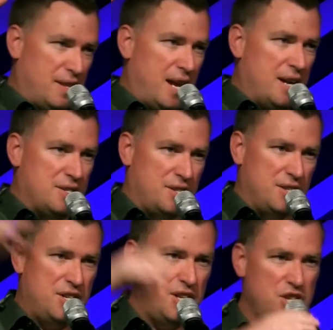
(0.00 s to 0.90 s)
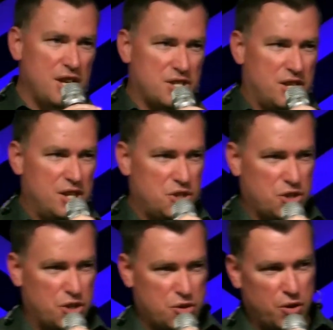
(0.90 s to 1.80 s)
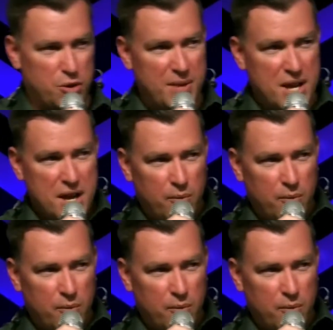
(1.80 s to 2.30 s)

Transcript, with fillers: and that is the CGS Kids Church church room.